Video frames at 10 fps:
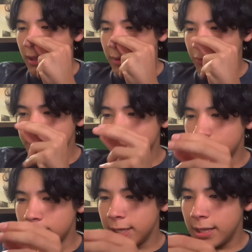
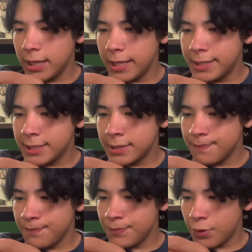resulting in its
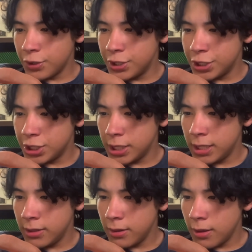
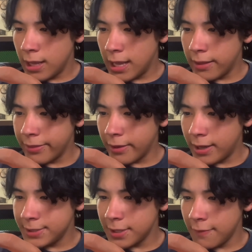partitioning and
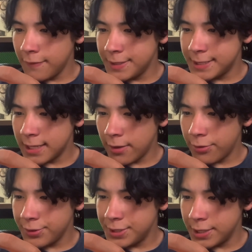loss of its
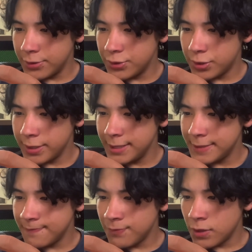southern
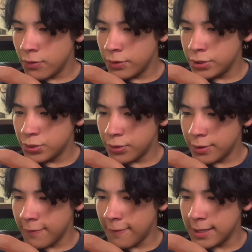territories, which were
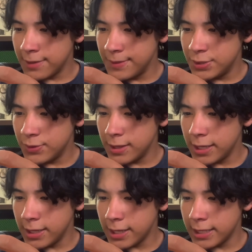divided between the
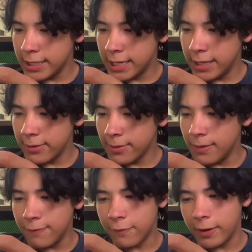United Kingdom
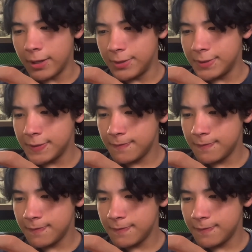and France.